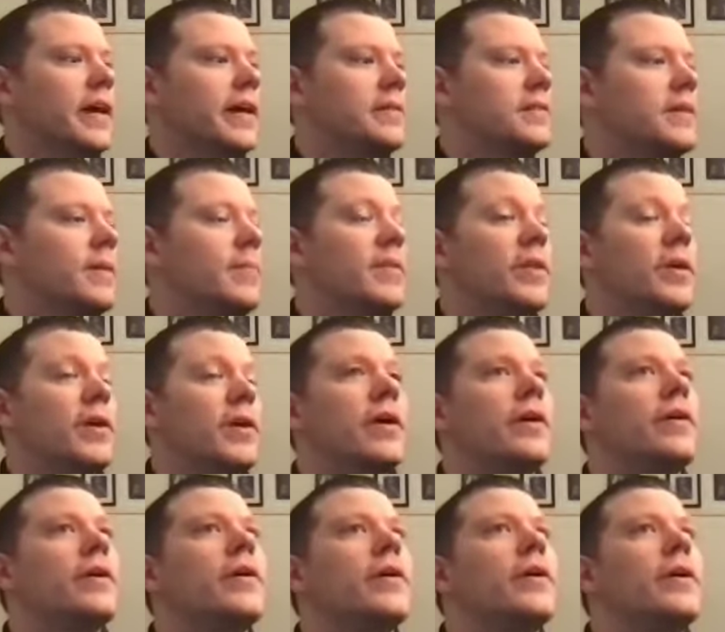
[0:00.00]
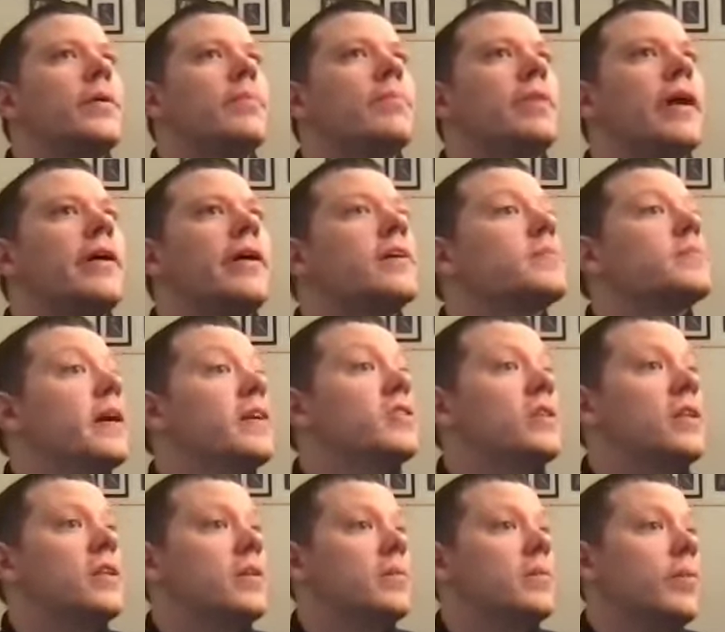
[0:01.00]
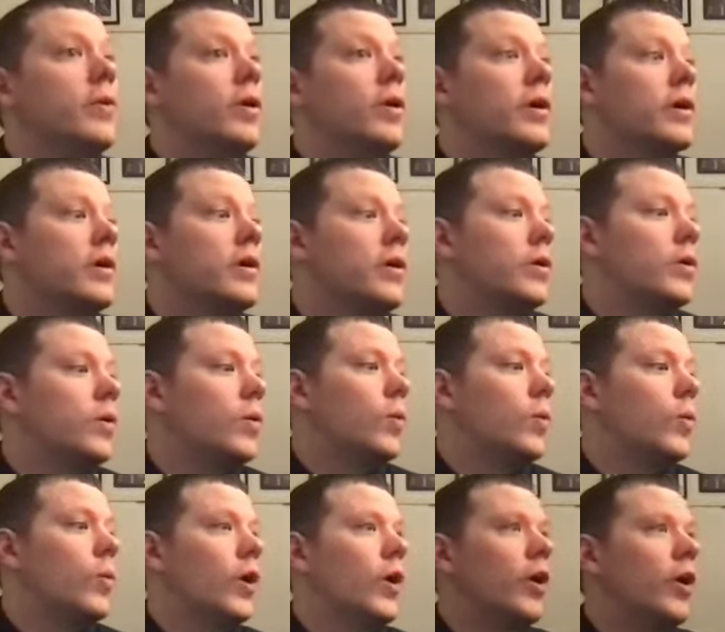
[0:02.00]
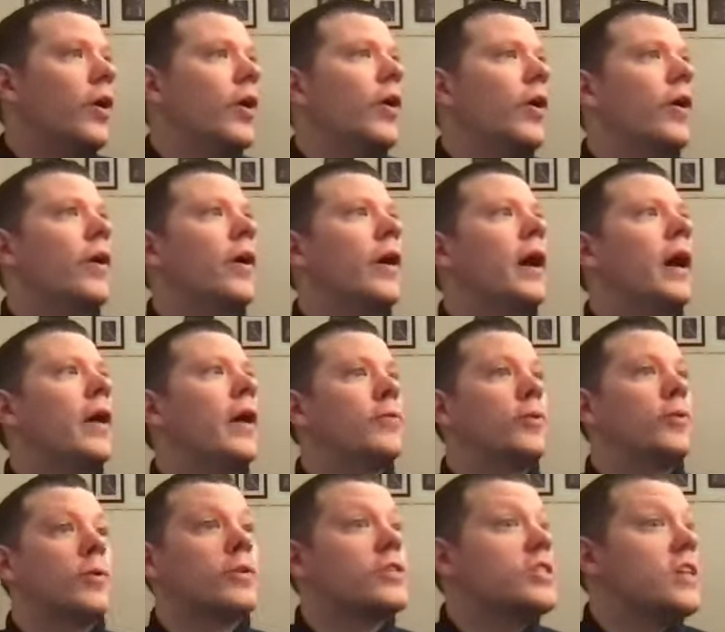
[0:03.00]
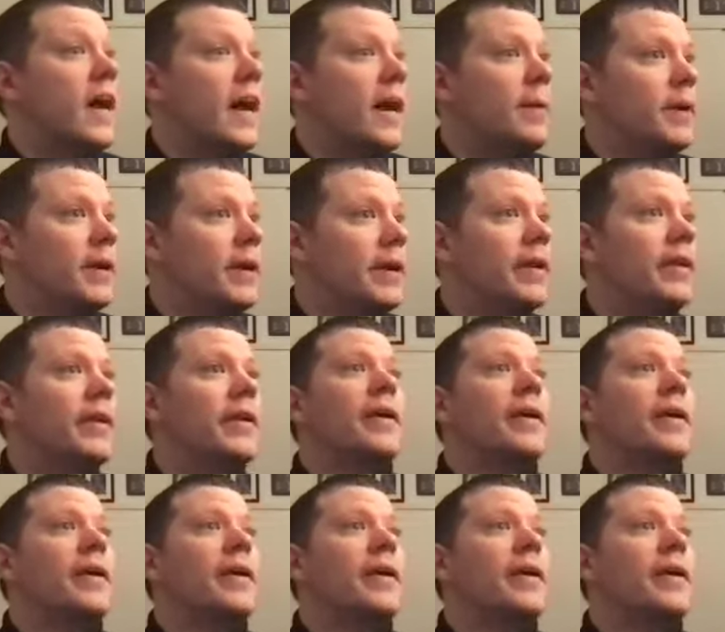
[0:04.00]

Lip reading: Some of the players mentioned in the book were Roldis Chapman,